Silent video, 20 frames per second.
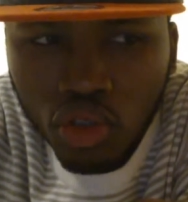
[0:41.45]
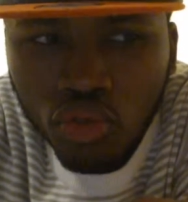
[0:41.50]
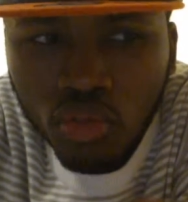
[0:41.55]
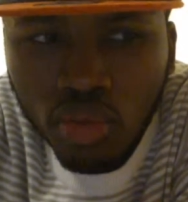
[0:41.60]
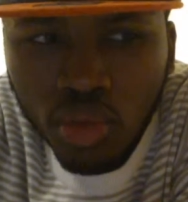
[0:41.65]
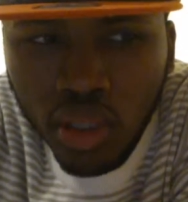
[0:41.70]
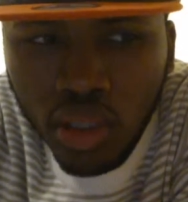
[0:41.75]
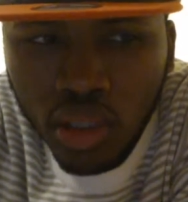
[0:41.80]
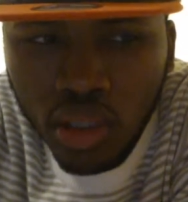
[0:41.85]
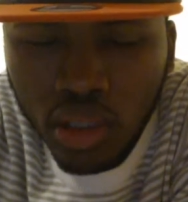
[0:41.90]
you
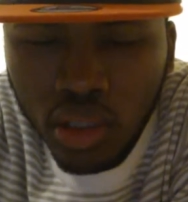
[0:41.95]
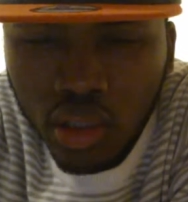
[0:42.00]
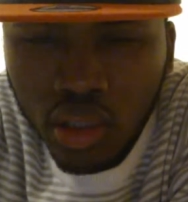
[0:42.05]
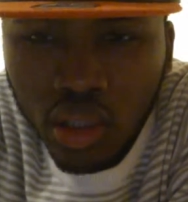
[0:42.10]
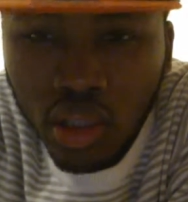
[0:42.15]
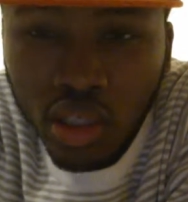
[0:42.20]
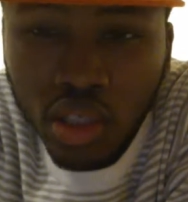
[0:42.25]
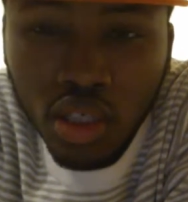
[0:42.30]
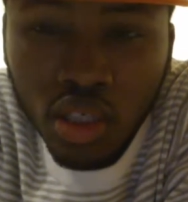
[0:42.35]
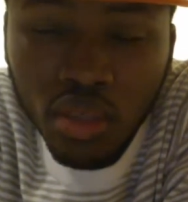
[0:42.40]
bring in.
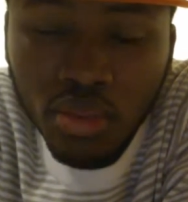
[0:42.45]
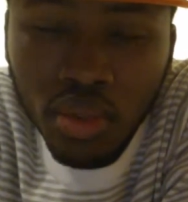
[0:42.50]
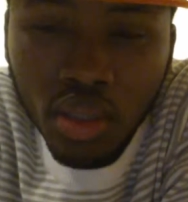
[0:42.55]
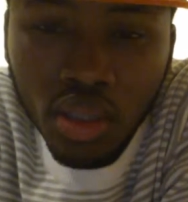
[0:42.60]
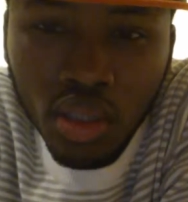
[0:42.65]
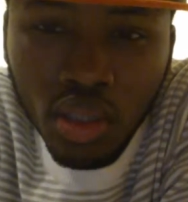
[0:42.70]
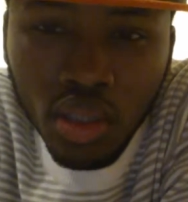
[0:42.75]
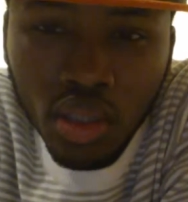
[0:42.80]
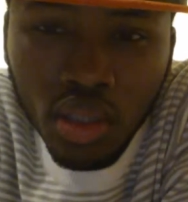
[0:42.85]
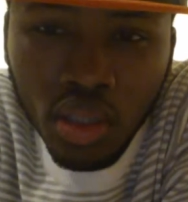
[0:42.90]
It could
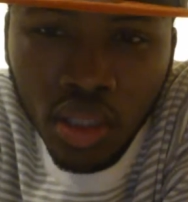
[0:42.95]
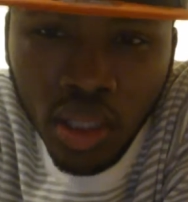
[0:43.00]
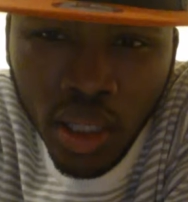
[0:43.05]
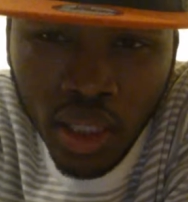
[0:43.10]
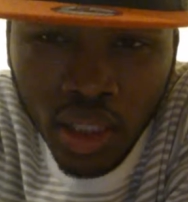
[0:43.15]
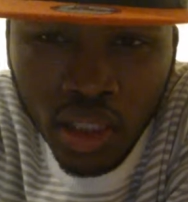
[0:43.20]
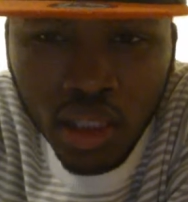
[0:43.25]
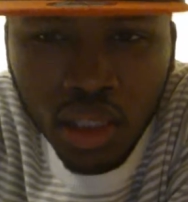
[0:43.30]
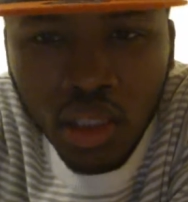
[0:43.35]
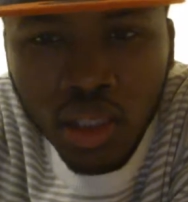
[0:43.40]
be
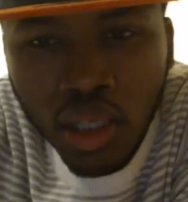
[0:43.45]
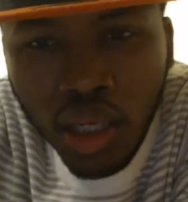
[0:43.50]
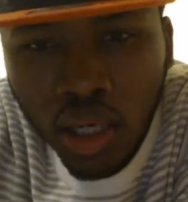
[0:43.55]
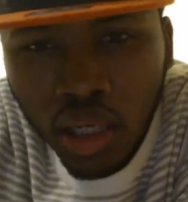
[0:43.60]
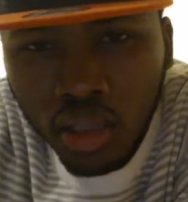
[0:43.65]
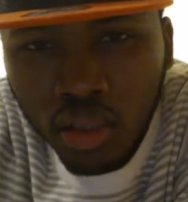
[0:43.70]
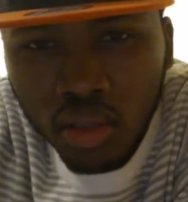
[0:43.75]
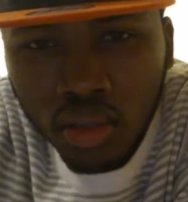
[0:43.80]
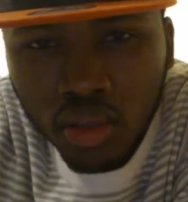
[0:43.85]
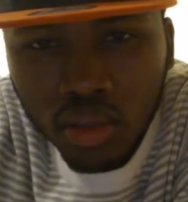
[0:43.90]
$90,
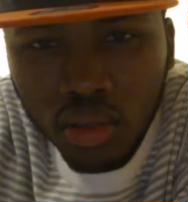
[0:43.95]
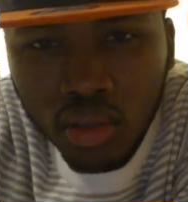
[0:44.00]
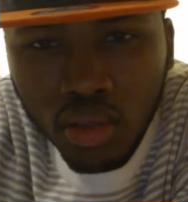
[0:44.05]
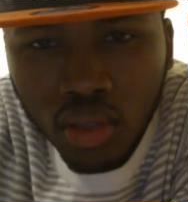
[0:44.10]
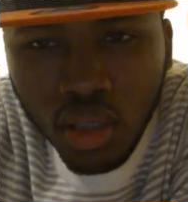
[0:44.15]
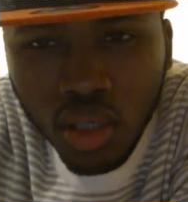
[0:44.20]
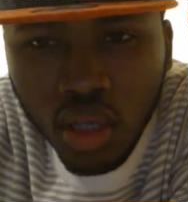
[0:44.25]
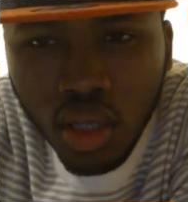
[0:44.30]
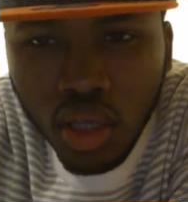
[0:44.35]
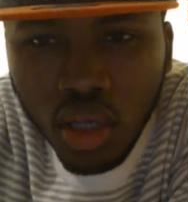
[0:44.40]

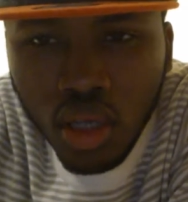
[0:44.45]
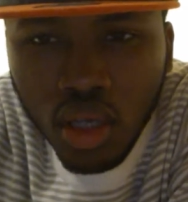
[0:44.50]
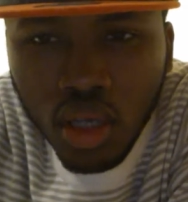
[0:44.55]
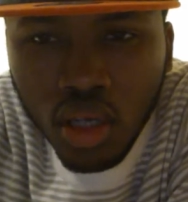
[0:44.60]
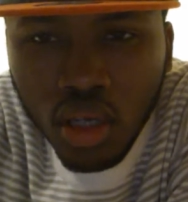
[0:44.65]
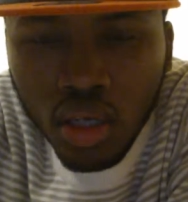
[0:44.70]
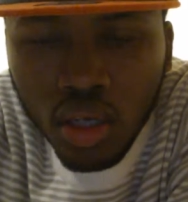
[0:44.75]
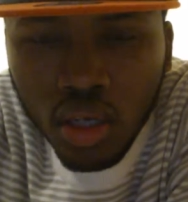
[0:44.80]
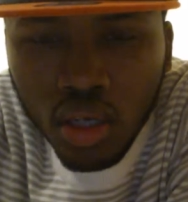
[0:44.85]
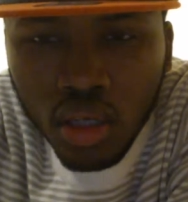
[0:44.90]

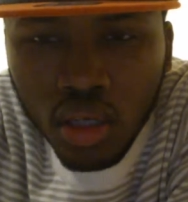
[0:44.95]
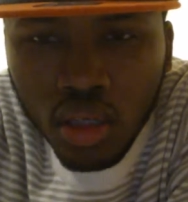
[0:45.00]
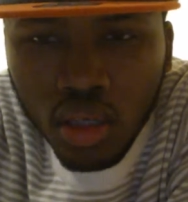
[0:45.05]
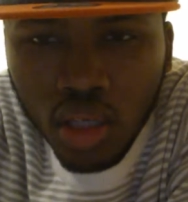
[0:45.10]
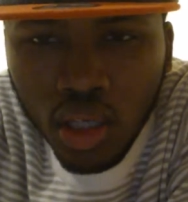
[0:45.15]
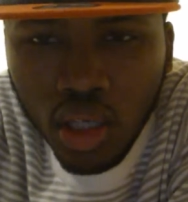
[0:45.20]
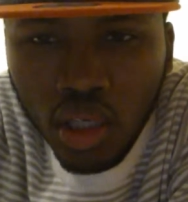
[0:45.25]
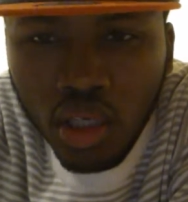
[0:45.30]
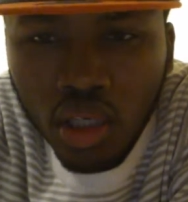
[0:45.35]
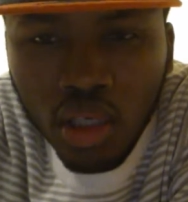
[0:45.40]

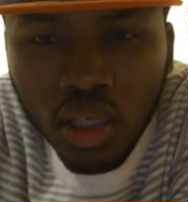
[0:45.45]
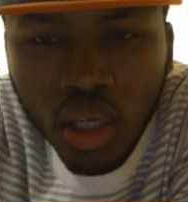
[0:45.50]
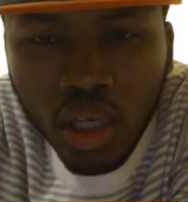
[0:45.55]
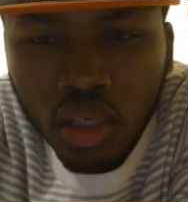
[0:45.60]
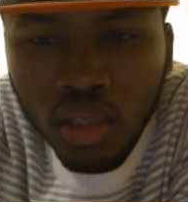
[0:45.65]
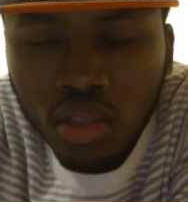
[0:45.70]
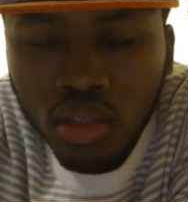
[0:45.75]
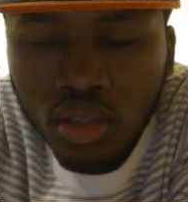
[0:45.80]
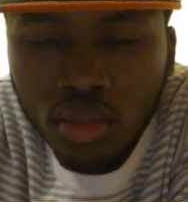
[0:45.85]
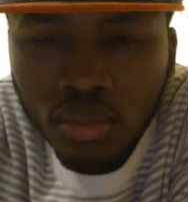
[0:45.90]

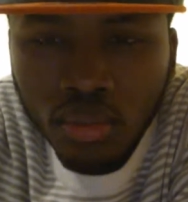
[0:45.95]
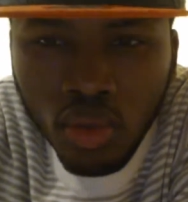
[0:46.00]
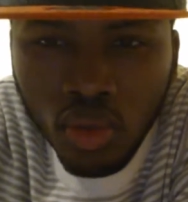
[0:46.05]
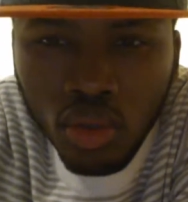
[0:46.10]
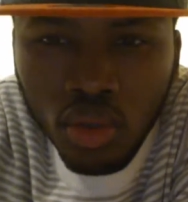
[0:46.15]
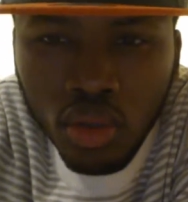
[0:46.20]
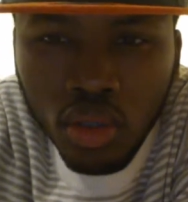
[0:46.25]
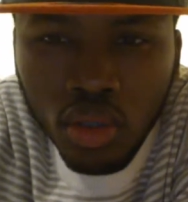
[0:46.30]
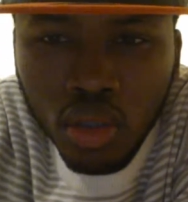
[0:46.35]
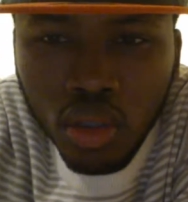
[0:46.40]
$80 or
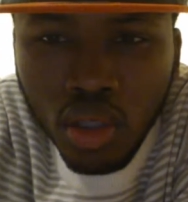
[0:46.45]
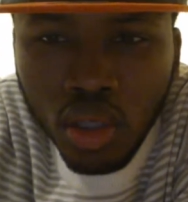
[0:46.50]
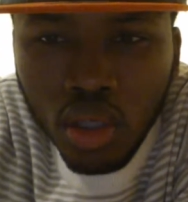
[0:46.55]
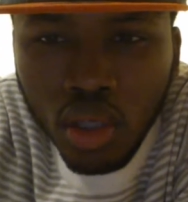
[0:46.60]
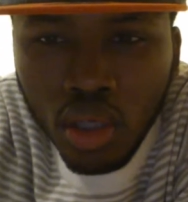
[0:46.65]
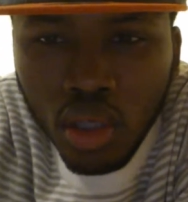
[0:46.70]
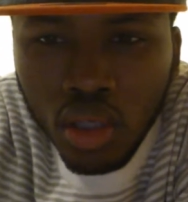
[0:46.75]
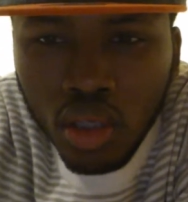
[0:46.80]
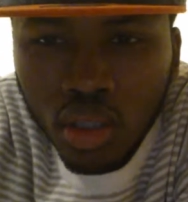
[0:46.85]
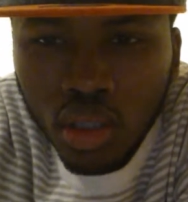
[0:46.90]
more,
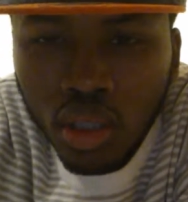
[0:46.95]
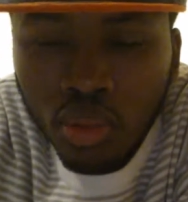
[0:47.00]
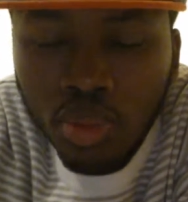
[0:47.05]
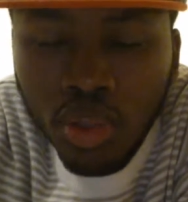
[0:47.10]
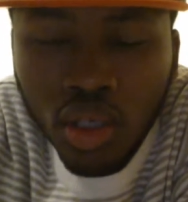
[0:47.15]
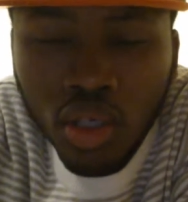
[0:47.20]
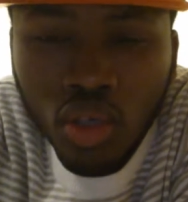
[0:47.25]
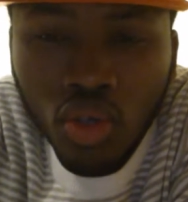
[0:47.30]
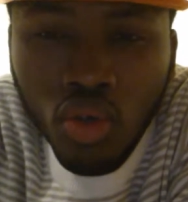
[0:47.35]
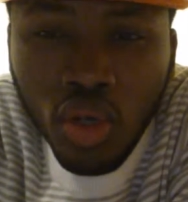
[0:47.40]

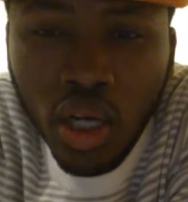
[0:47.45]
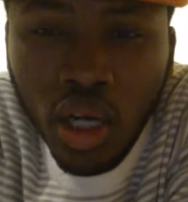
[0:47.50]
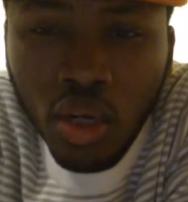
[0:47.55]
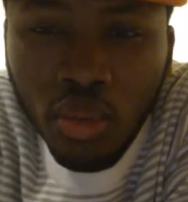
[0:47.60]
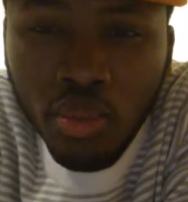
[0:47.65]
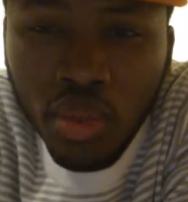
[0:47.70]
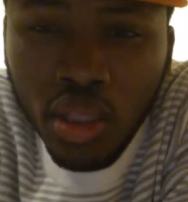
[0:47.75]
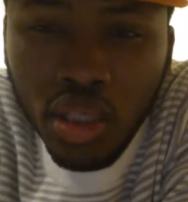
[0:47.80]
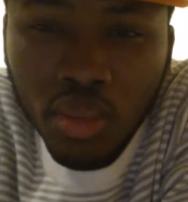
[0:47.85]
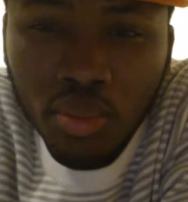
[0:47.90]
depending on how
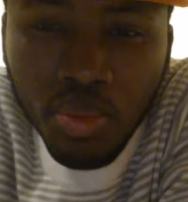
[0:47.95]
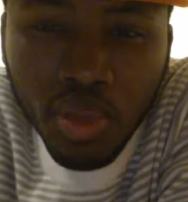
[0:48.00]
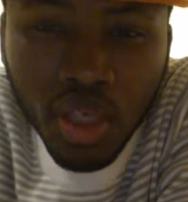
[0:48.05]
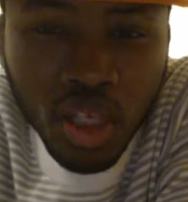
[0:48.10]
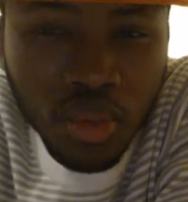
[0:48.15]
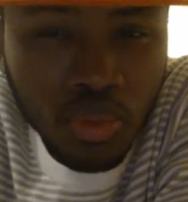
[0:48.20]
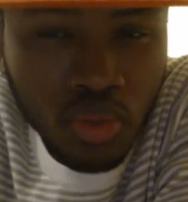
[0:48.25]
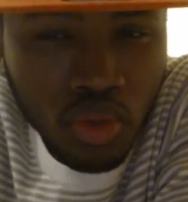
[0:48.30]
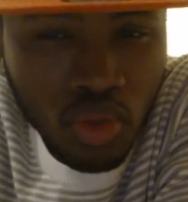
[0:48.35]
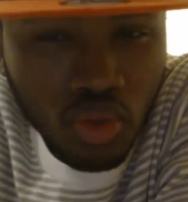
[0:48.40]
many
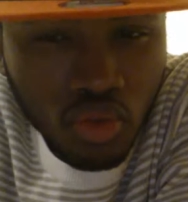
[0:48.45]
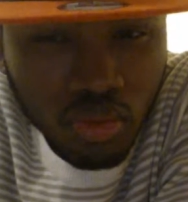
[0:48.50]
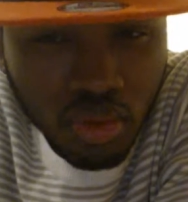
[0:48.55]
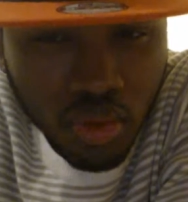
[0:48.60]
people you